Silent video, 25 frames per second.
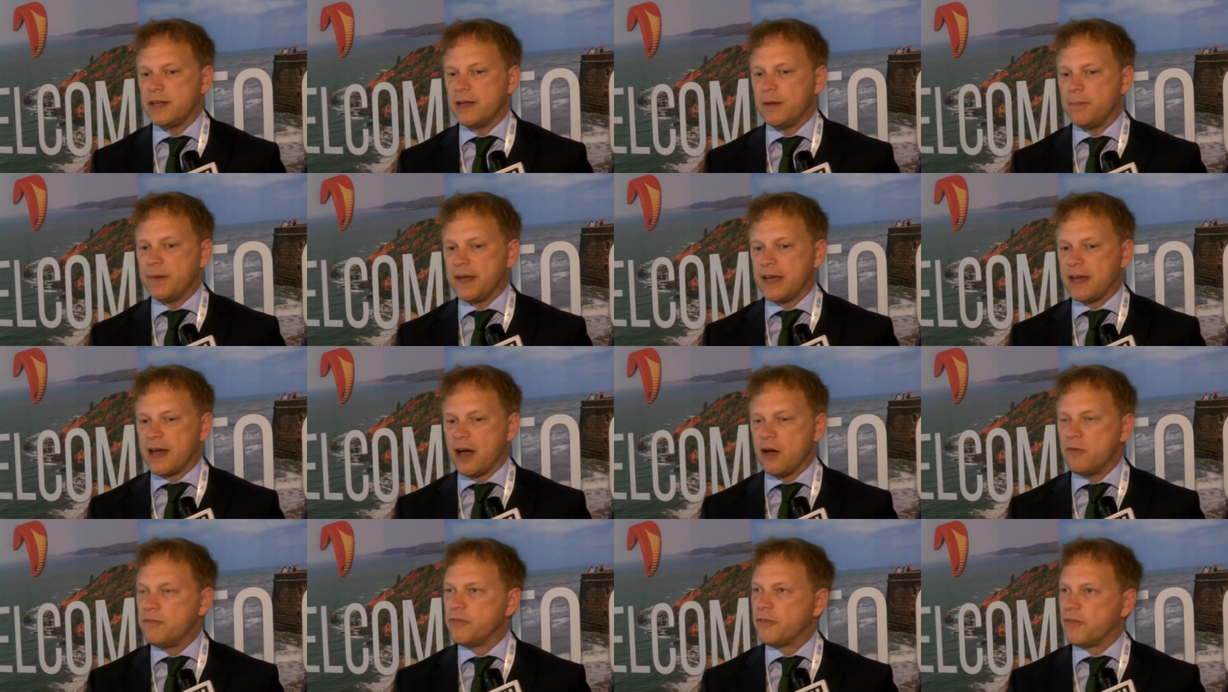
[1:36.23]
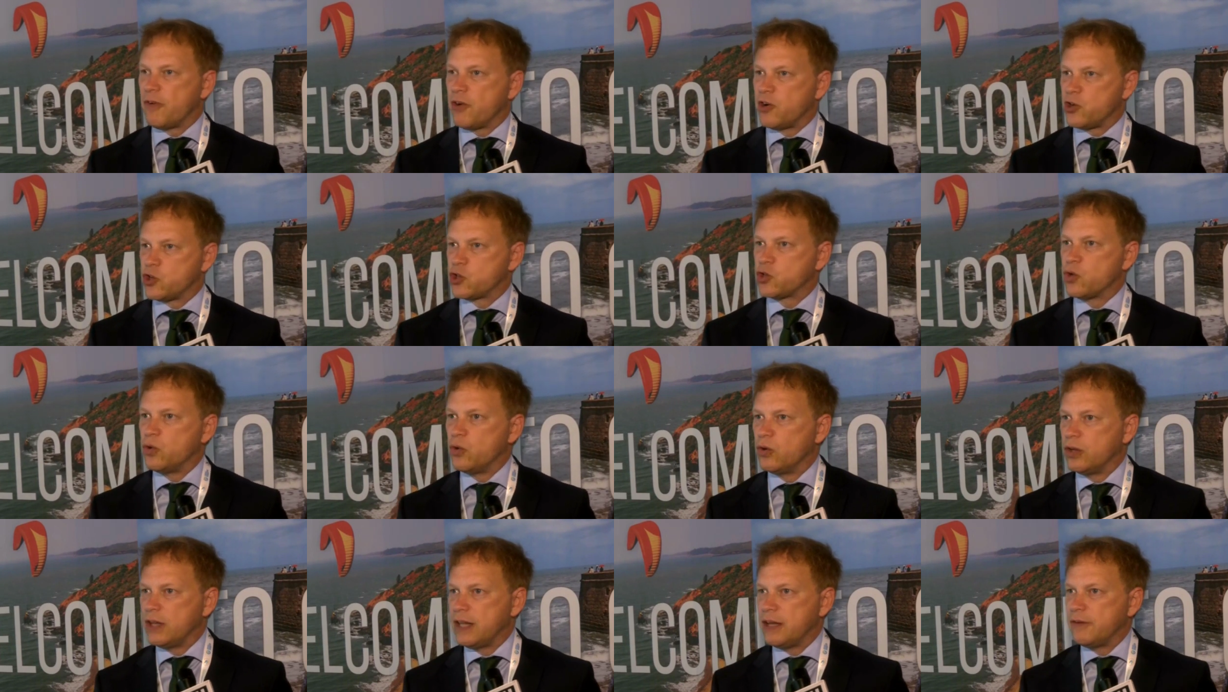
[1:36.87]
He'll be over very
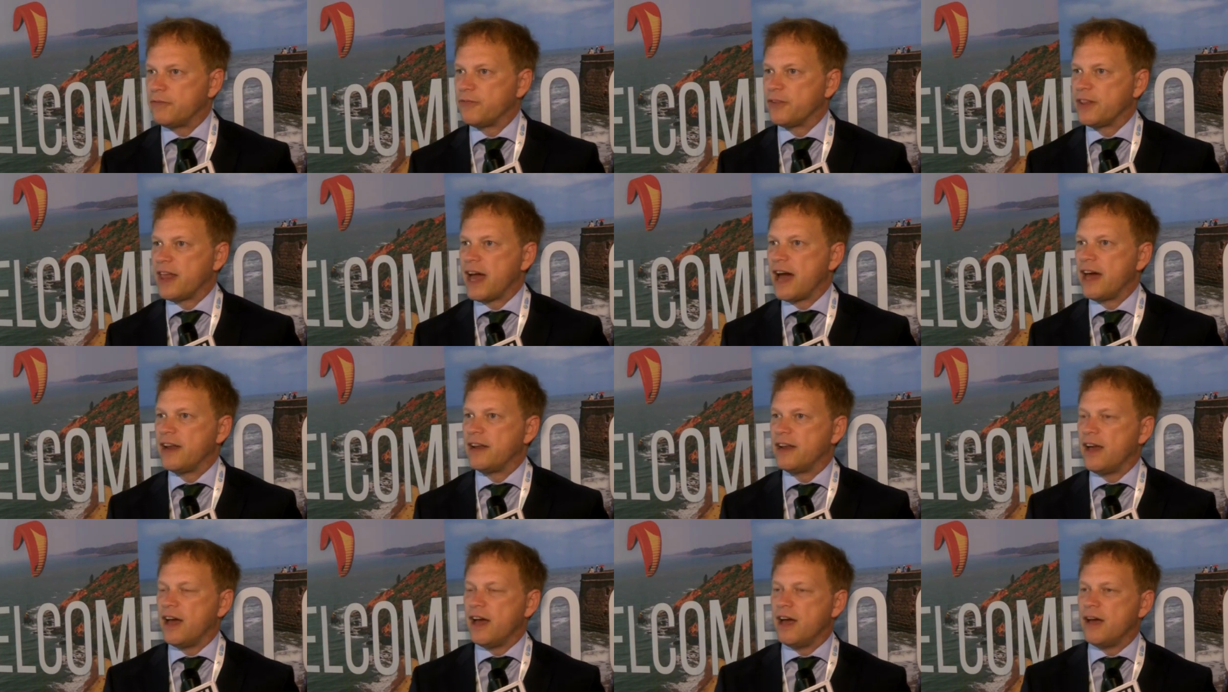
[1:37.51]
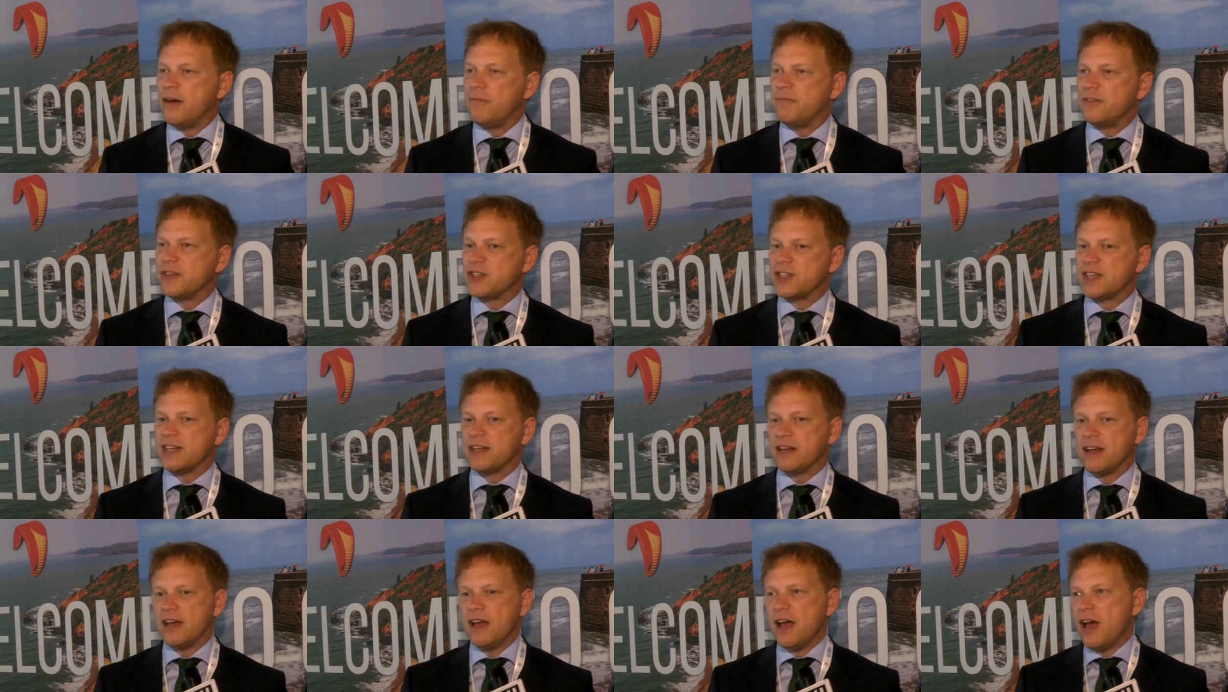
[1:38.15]
shortly for that
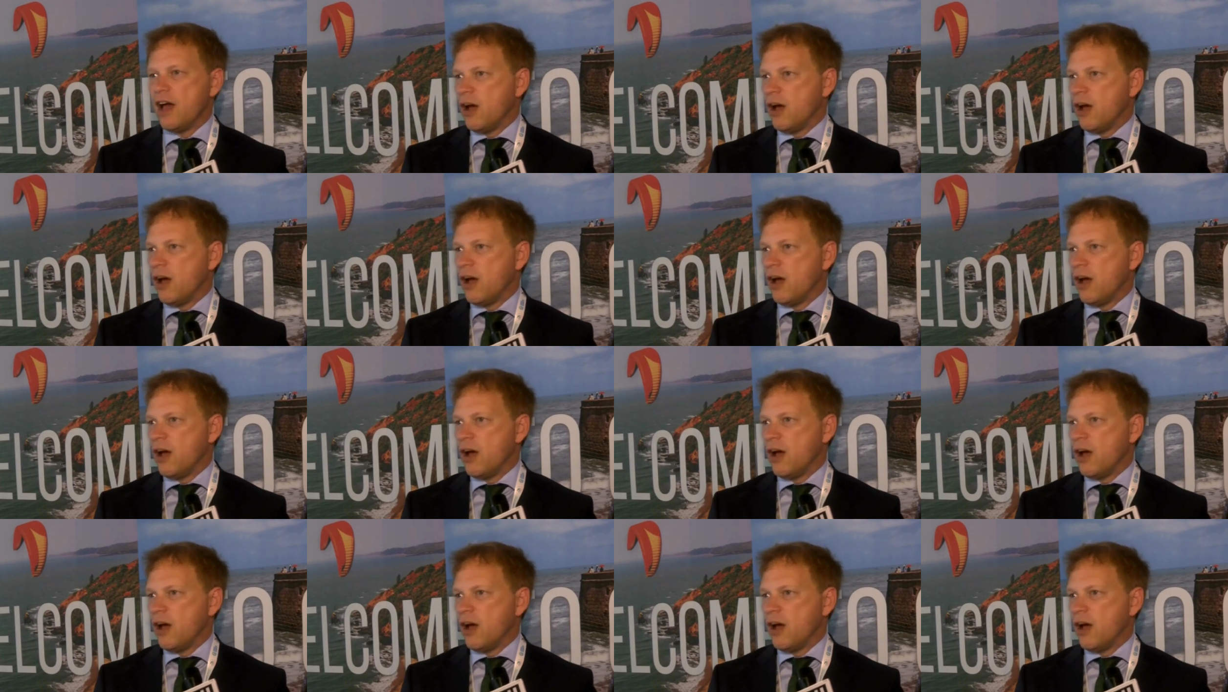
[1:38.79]
visit.